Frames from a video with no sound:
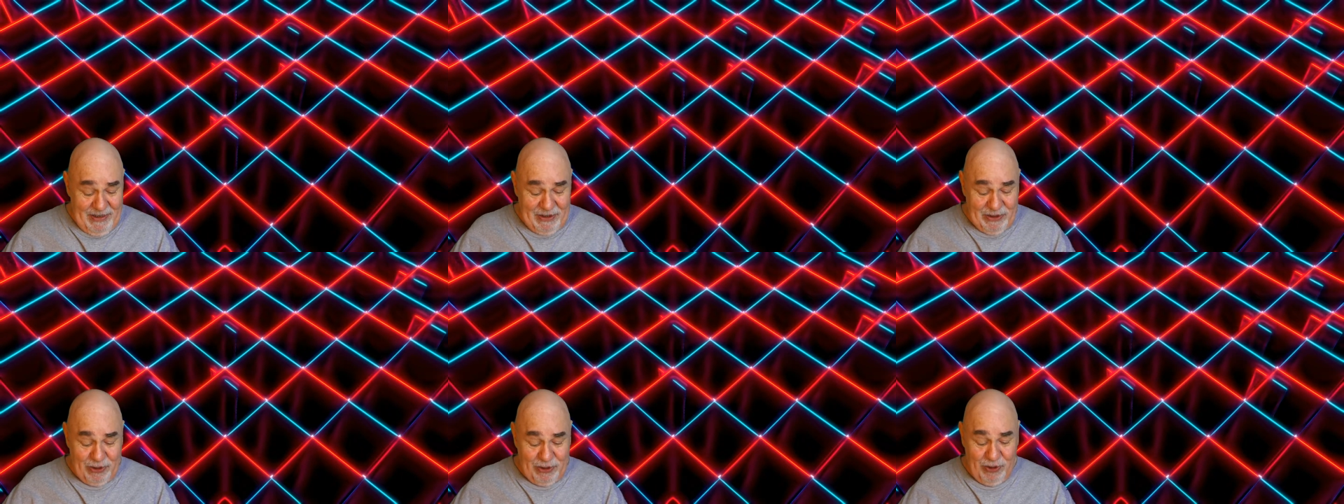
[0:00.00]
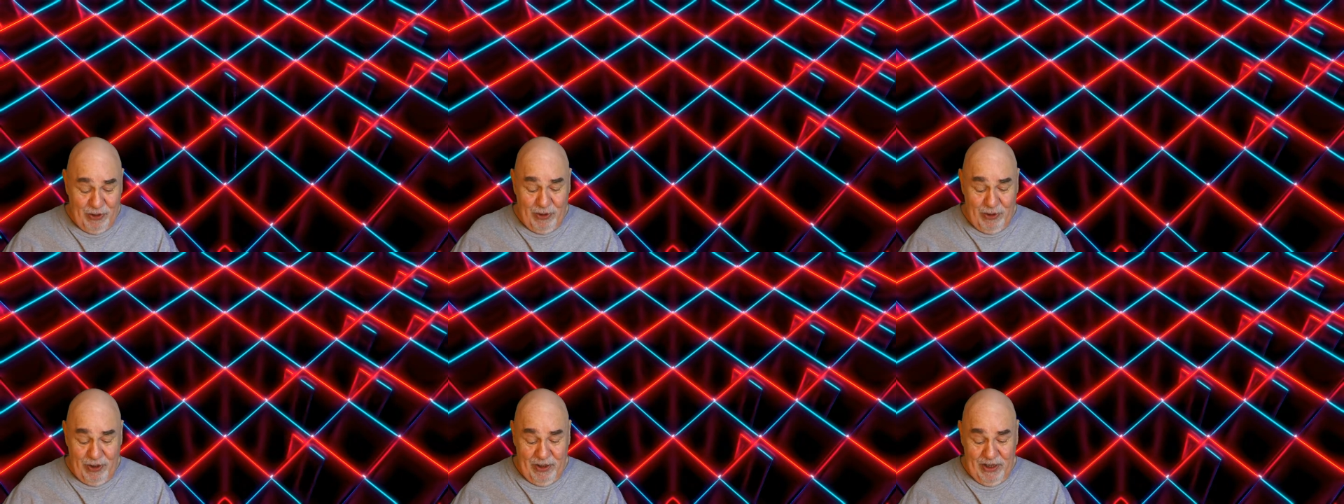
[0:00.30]

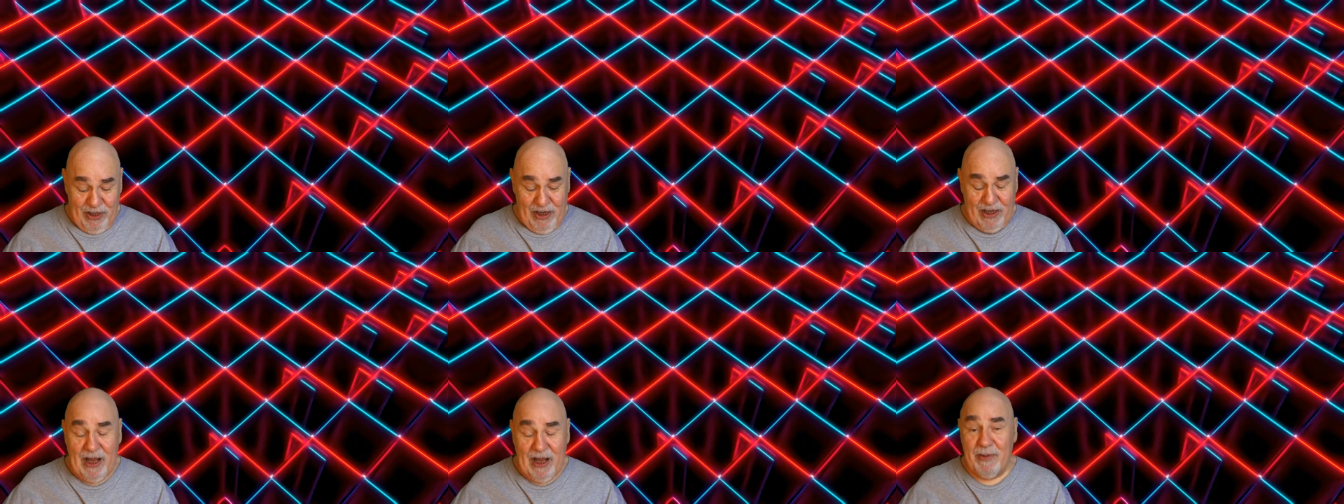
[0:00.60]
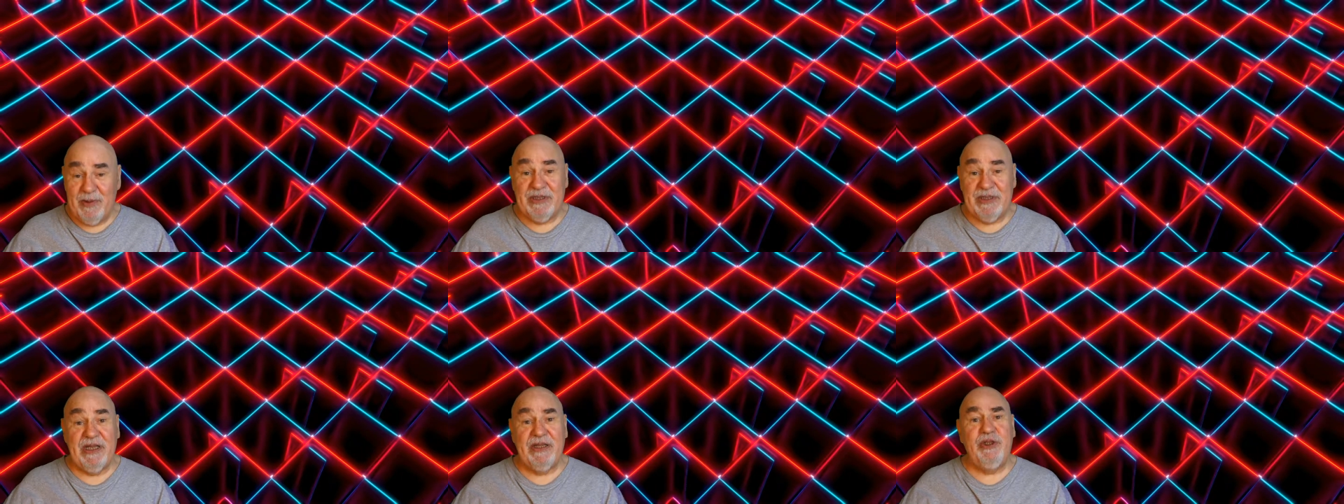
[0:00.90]
So, and
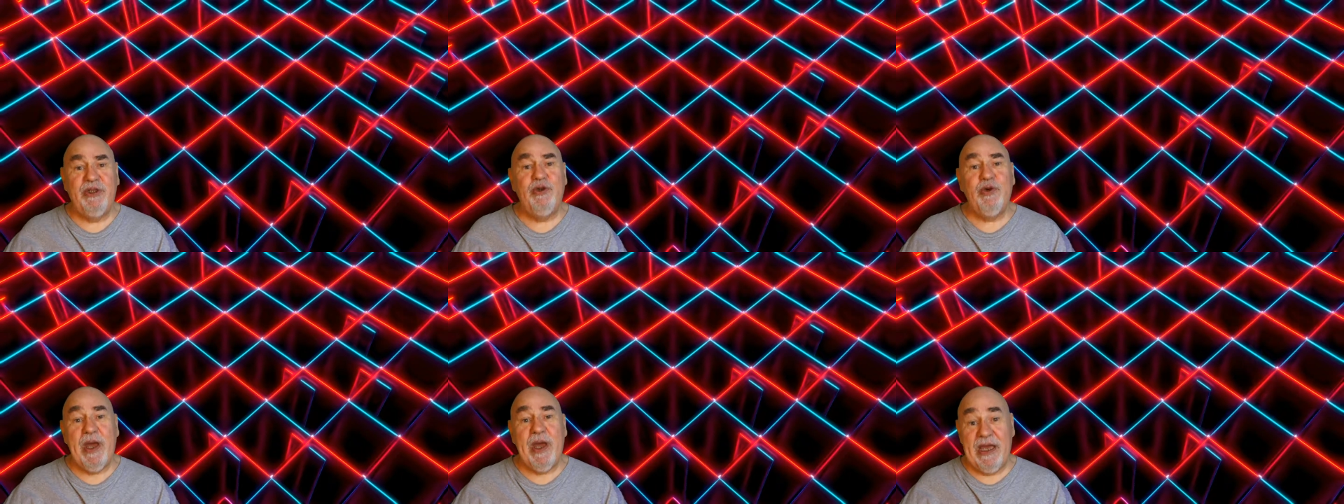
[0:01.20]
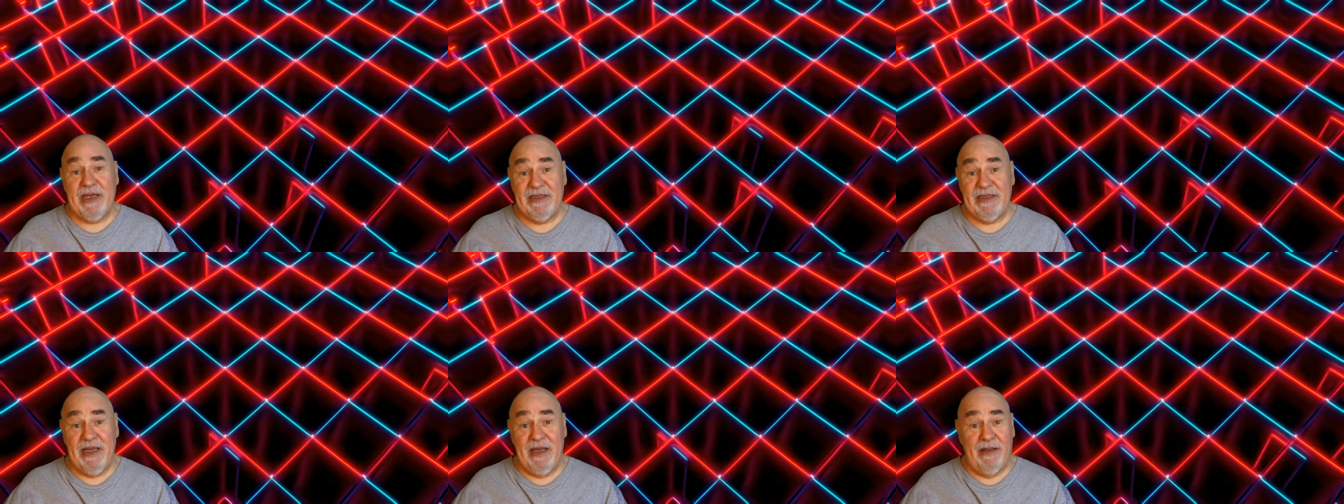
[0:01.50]
that was a
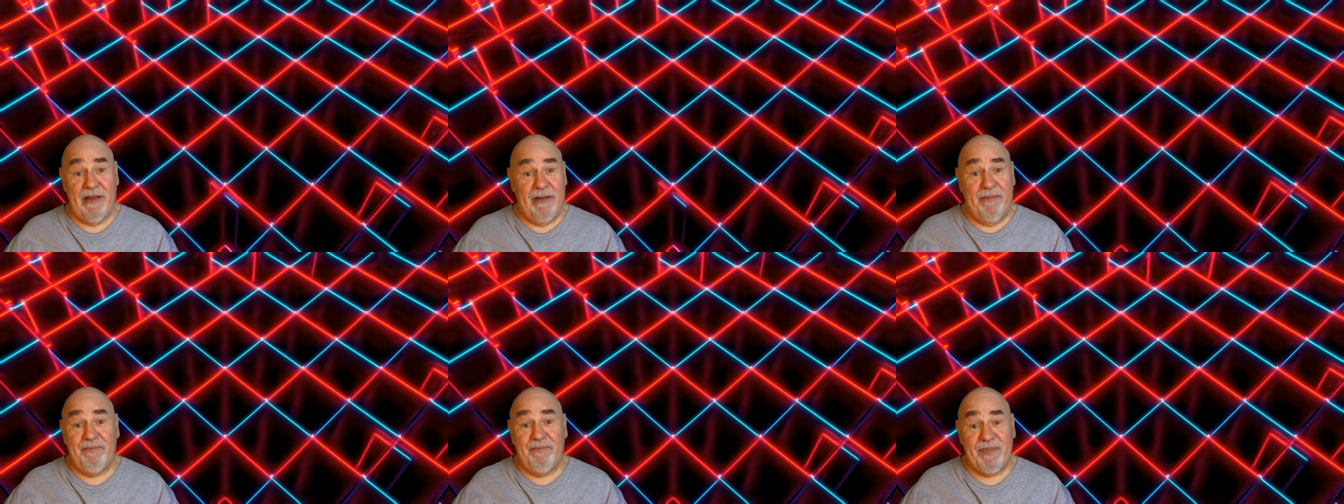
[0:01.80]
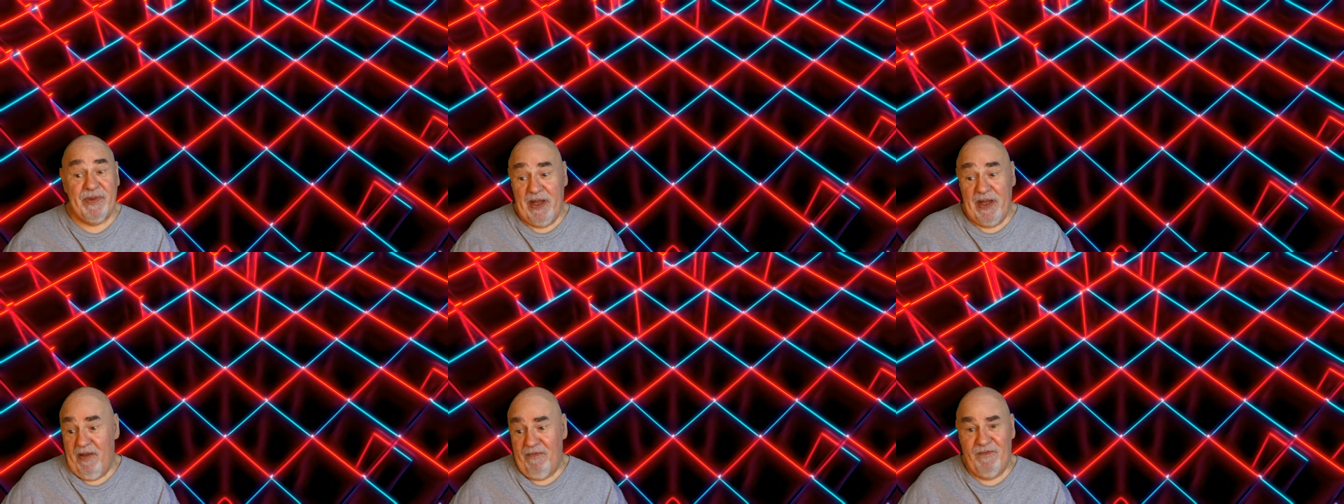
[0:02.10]
2XL, and
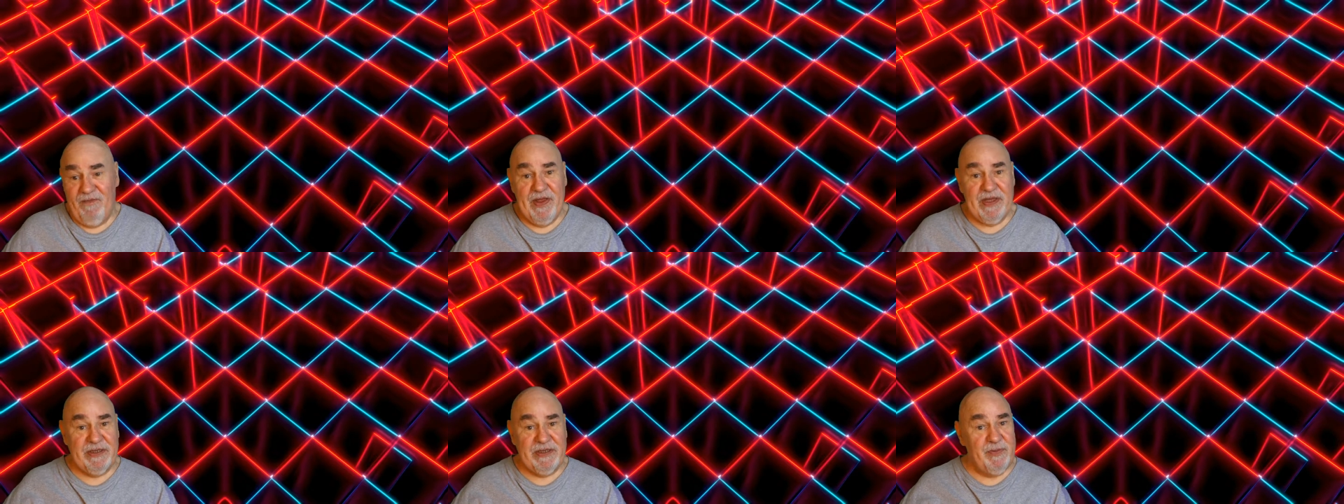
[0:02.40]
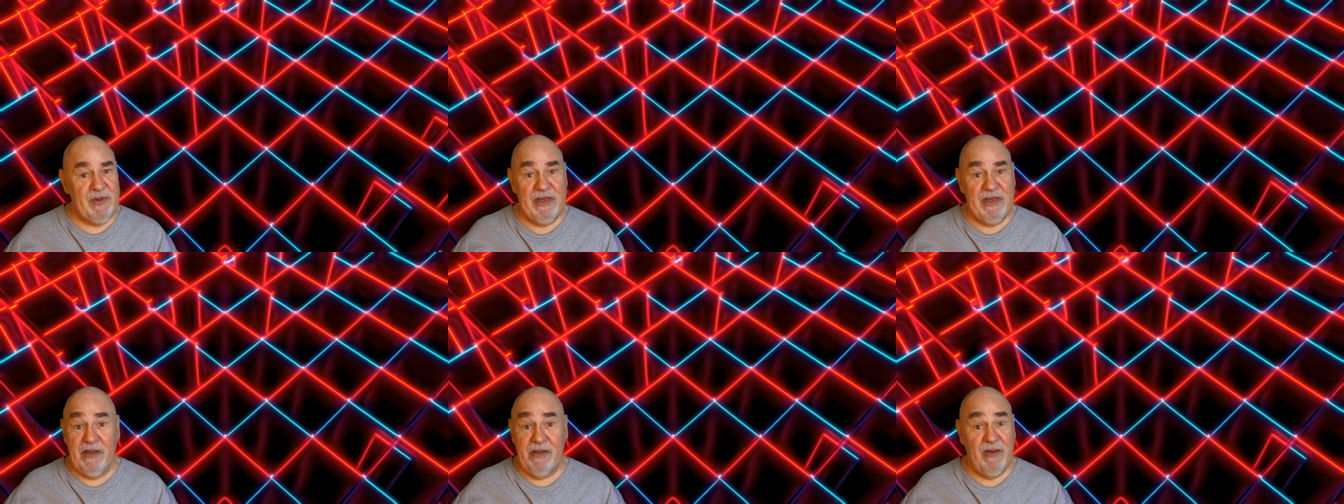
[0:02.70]
that
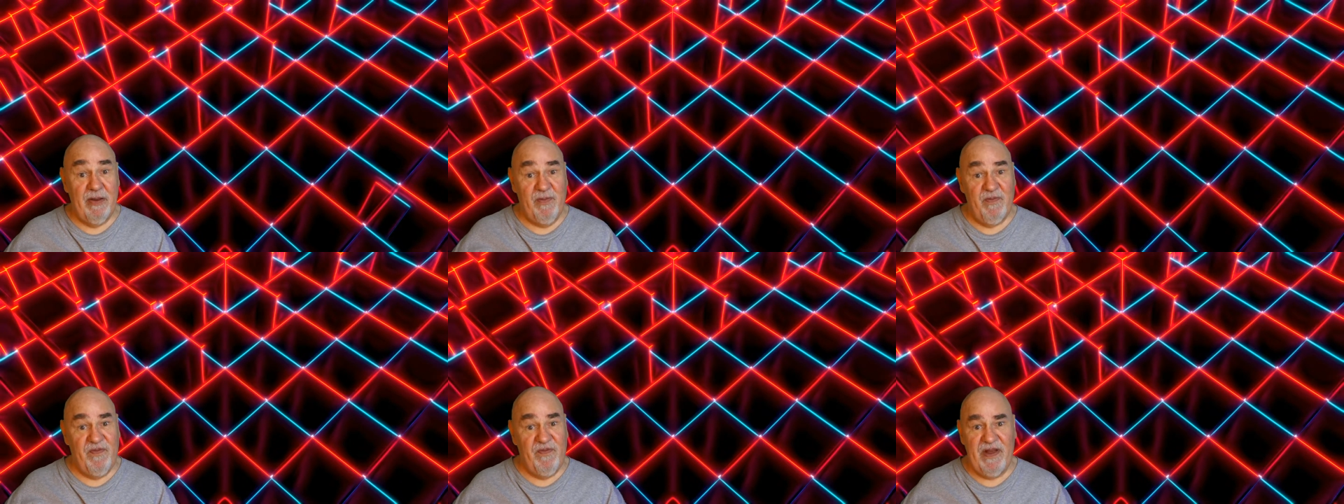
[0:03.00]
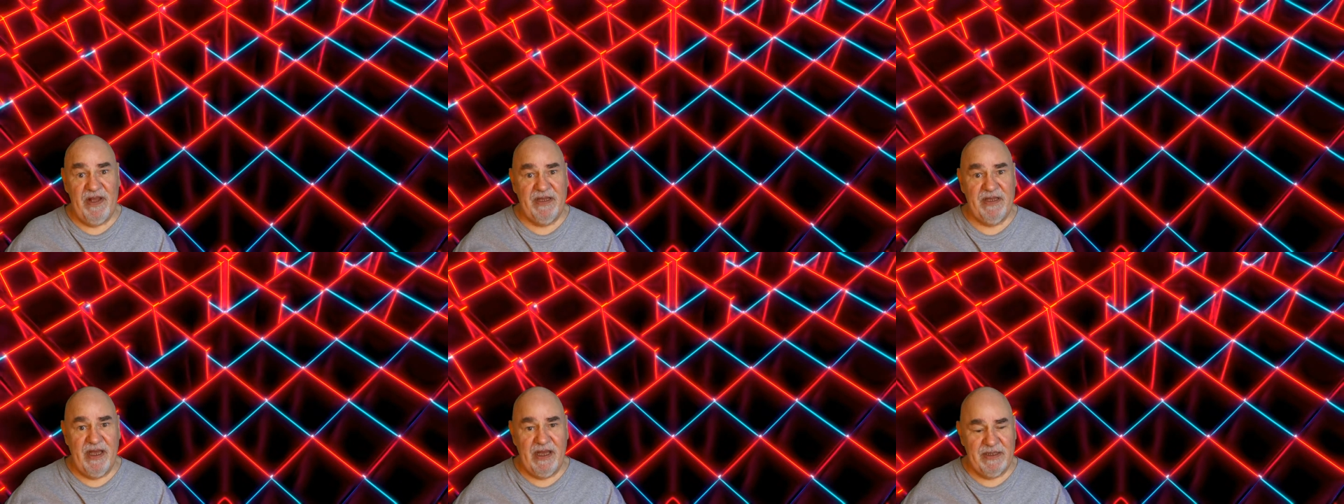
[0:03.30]
fits me.
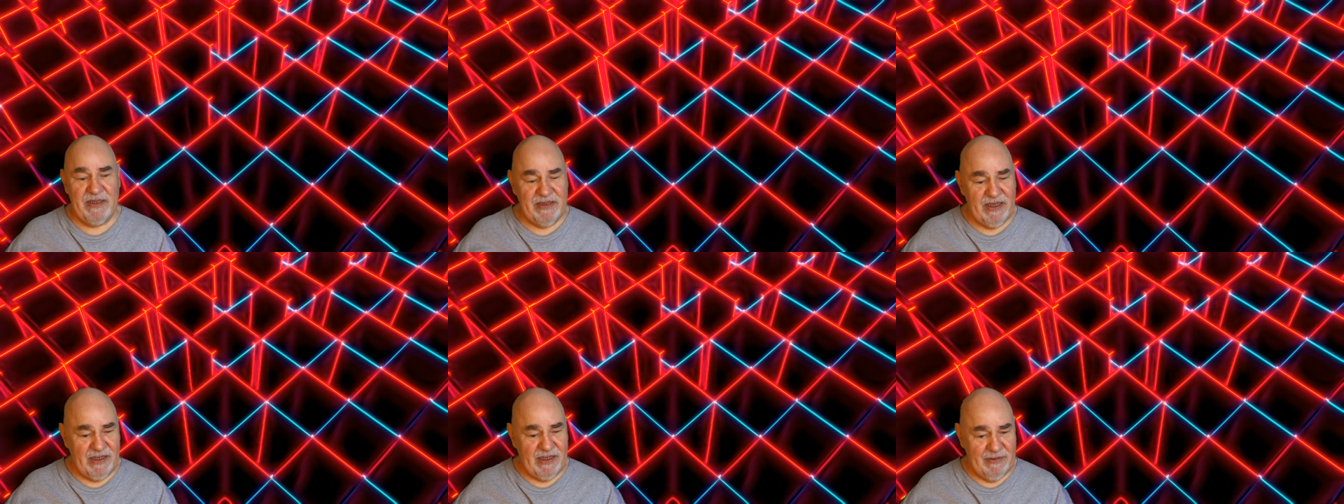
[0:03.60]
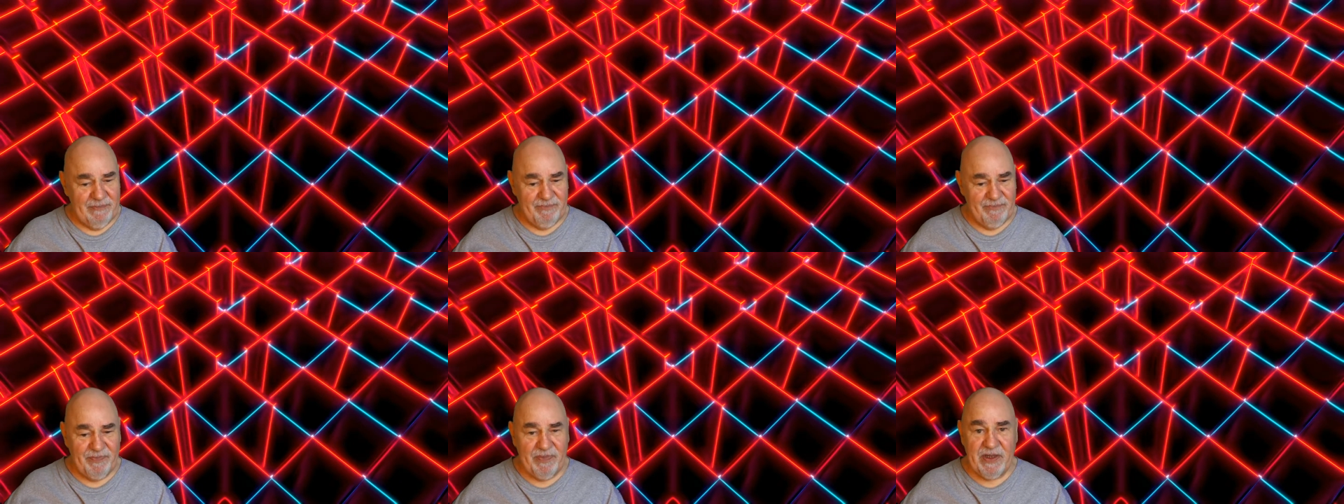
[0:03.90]

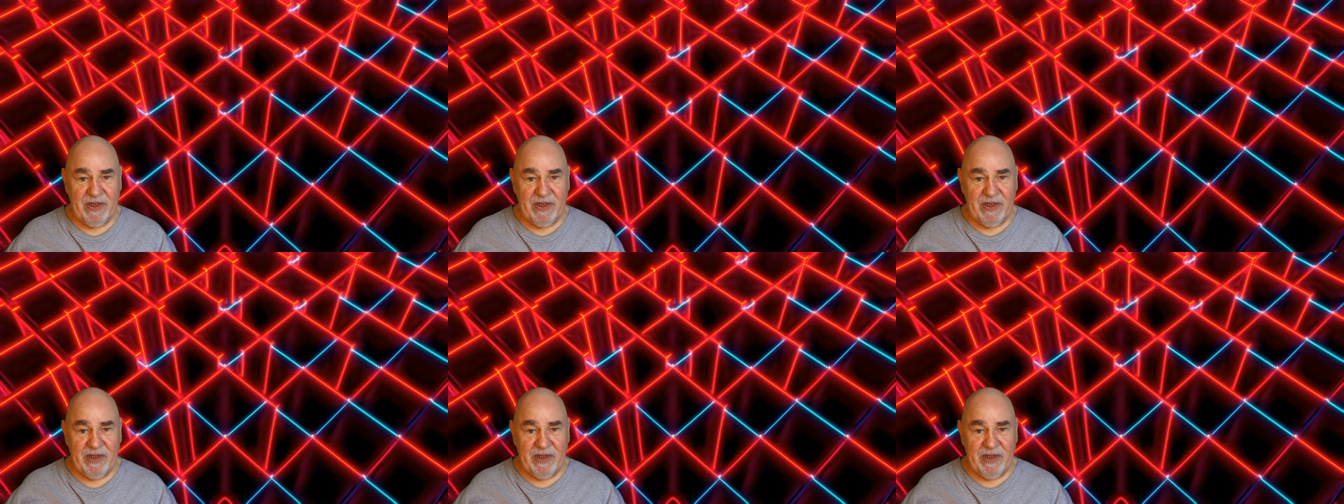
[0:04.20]
Fantastic.